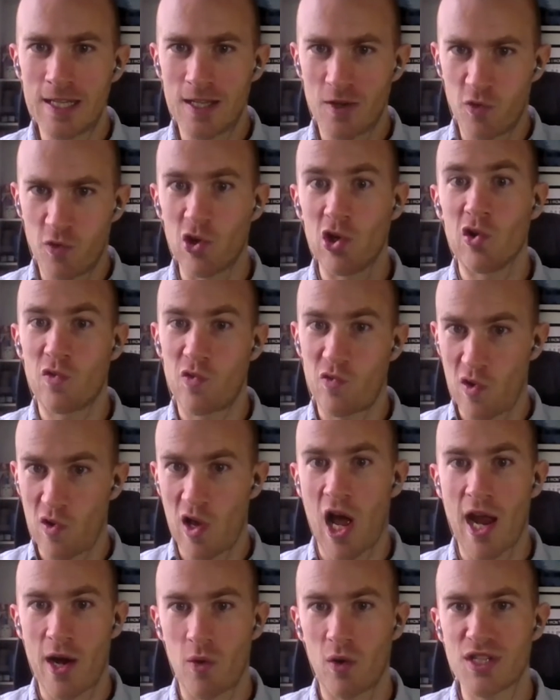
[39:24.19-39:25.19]
Full of
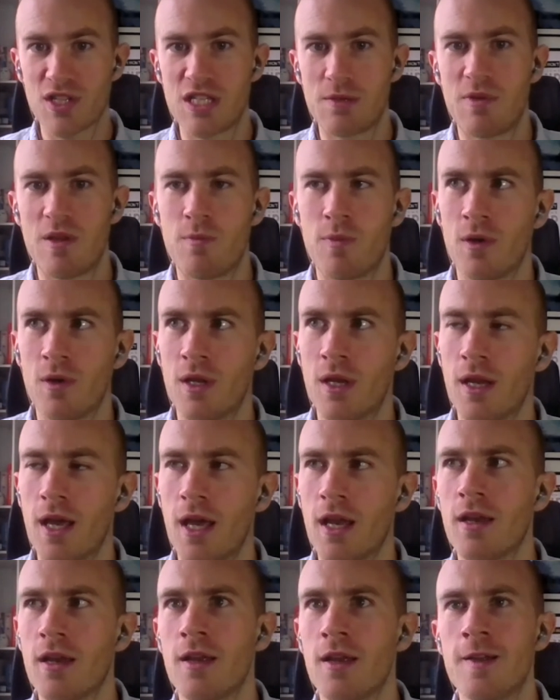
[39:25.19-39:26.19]
high quality people.
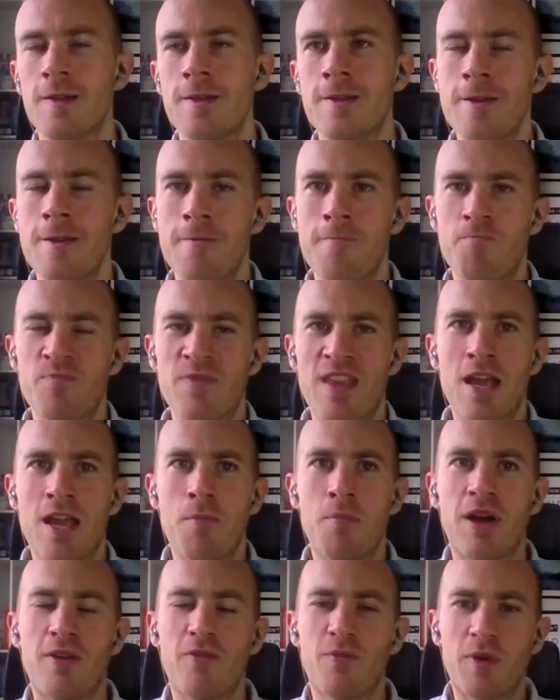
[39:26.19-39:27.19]
And
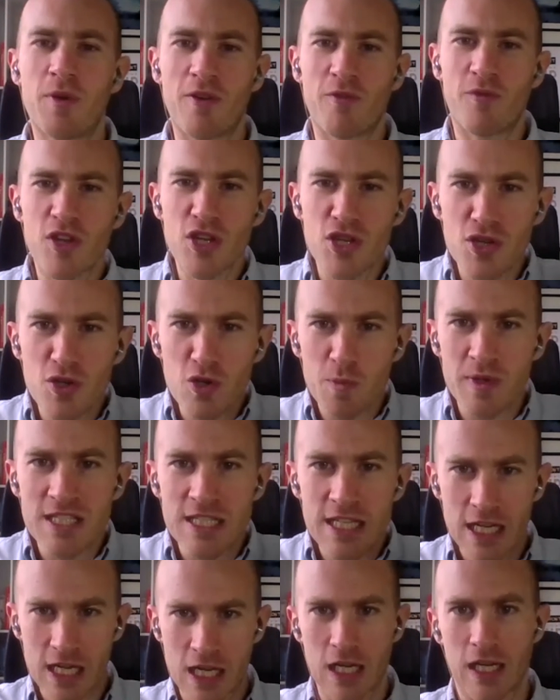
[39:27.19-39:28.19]
But for you
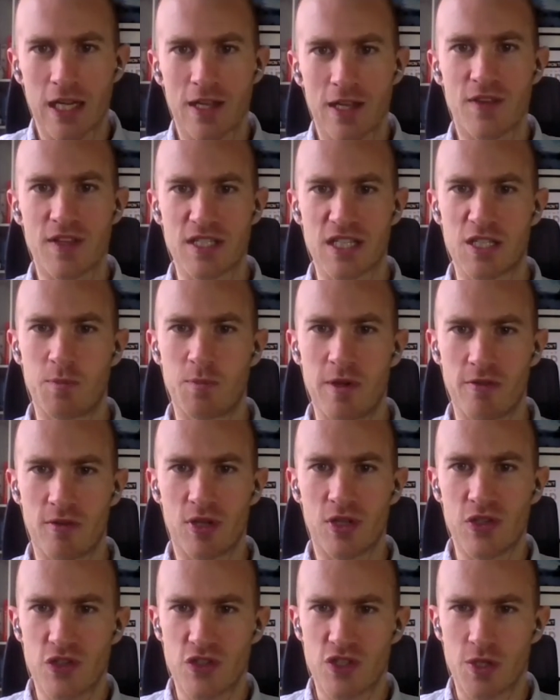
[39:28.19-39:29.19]
particularly in this
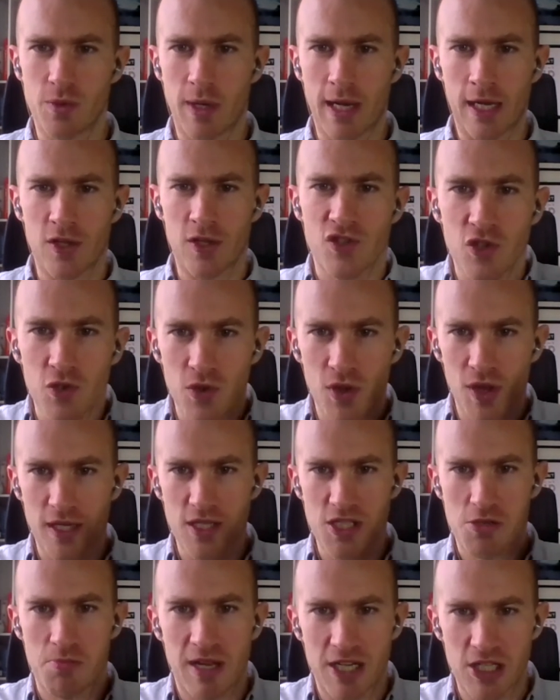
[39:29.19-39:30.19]
experience, there were kind of 2
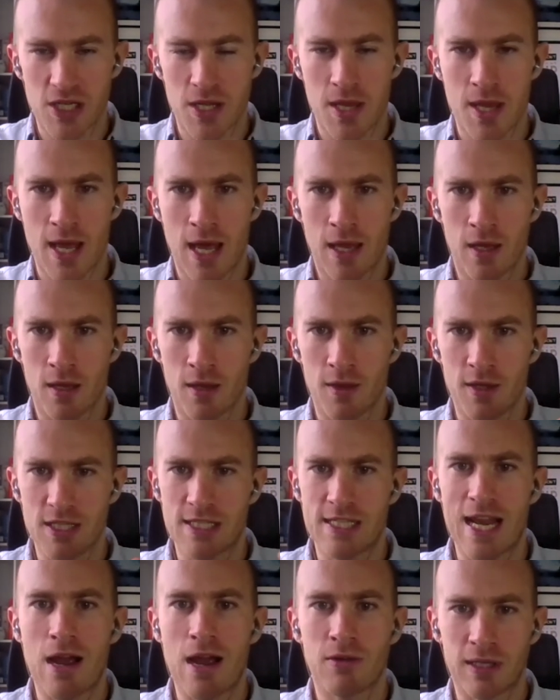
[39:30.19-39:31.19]
things you mentioned there that
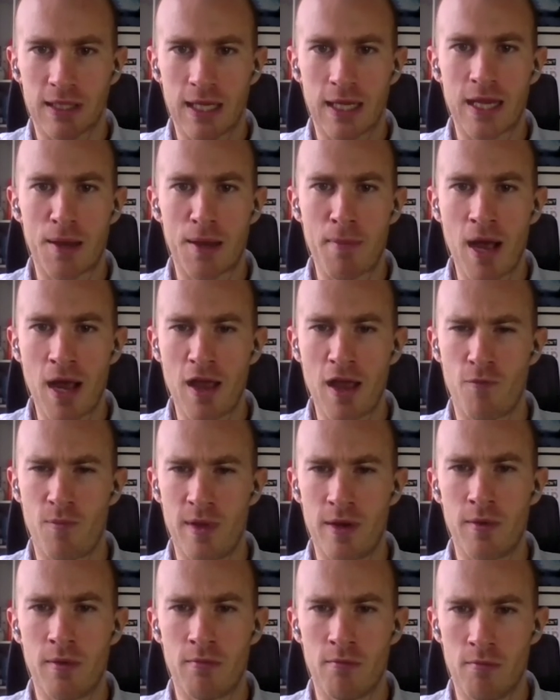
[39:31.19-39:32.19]
sounded like they might have
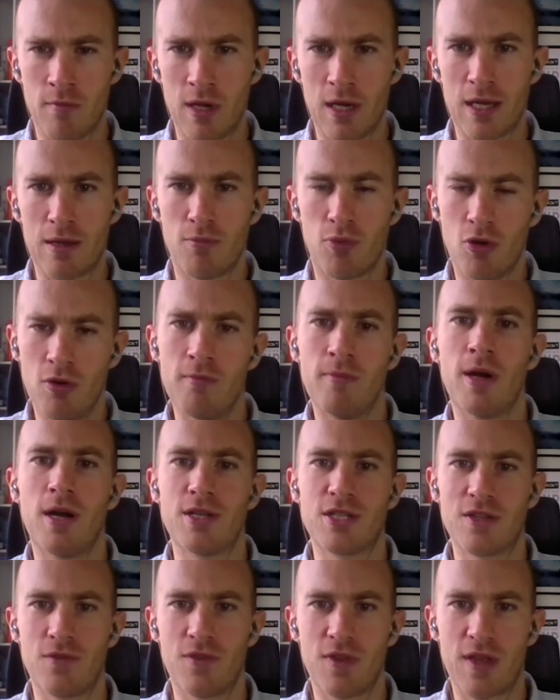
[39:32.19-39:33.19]
been really important
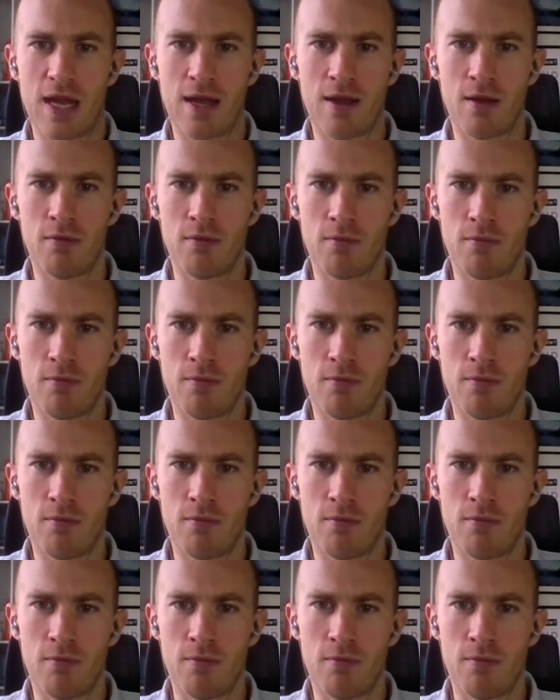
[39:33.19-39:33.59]
parts of that.